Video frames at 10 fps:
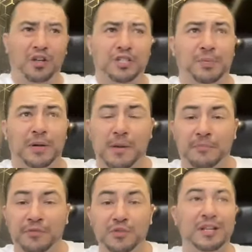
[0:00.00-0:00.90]
large
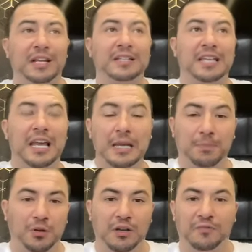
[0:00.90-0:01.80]
premium for you to get a
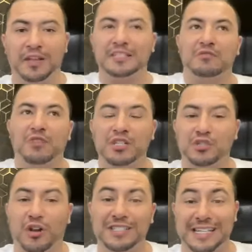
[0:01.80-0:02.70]
table in a fancy
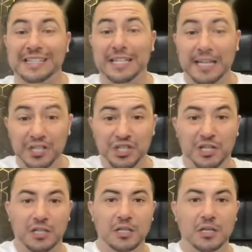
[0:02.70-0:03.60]
restaurant in the
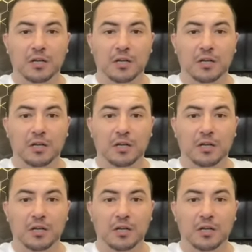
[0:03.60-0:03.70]
kitchen.